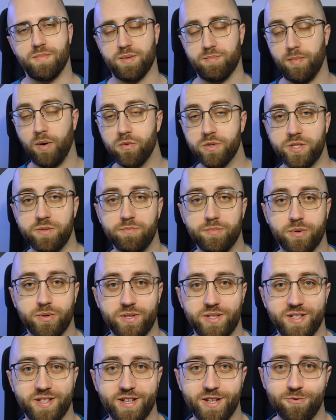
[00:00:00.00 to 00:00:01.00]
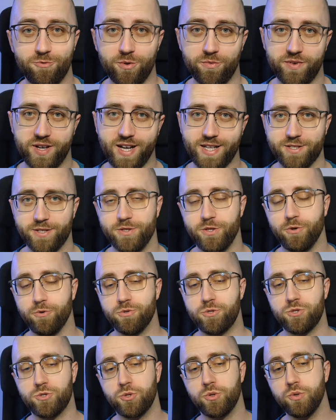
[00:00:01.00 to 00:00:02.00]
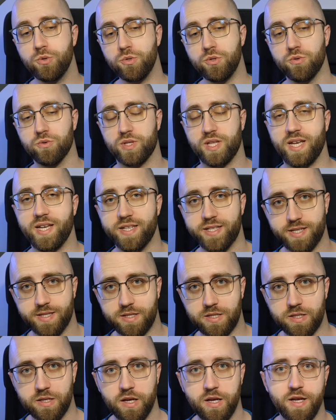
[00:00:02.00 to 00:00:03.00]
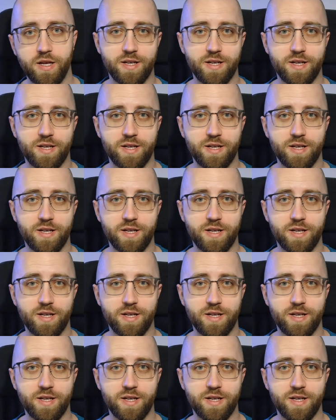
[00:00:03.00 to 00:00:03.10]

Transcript: Most importantly, we've got those 2 new tests